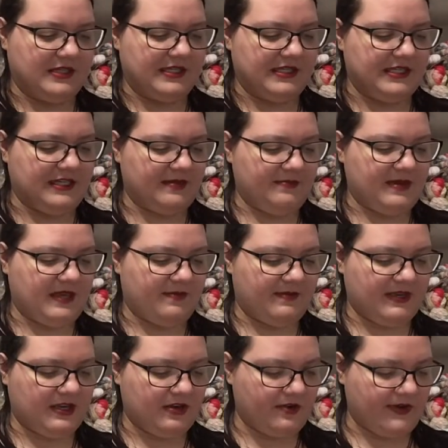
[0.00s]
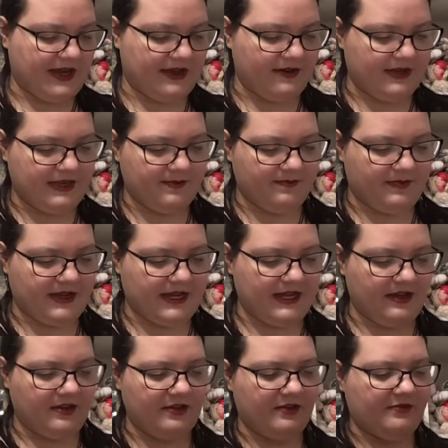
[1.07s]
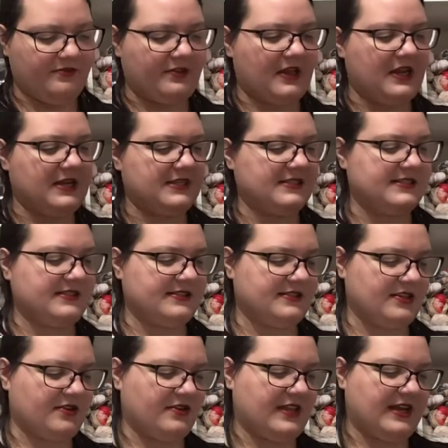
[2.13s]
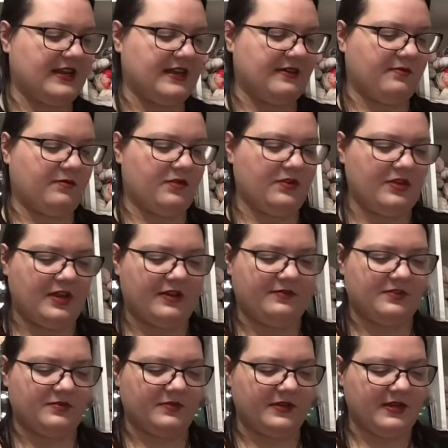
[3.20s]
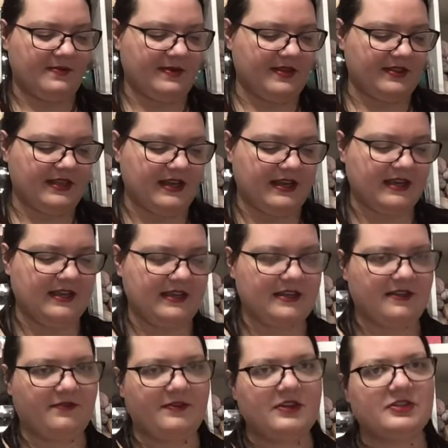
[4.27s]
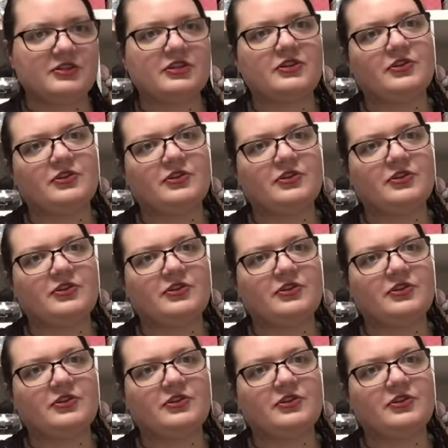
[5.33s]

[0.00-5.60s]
Did it make me go out and buy all the floss so that I won't have to worry about that in the future?